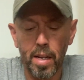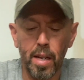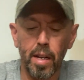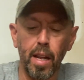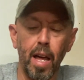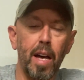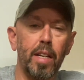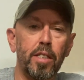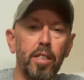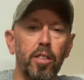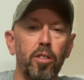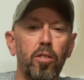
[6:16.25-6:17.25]
and line
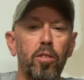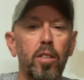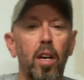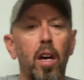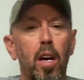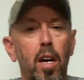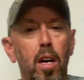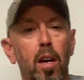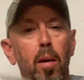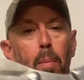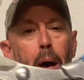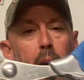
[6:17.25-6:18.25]
scissors
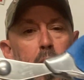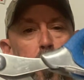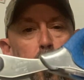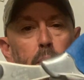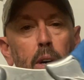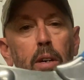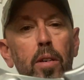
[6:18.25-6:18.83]
by Cuda.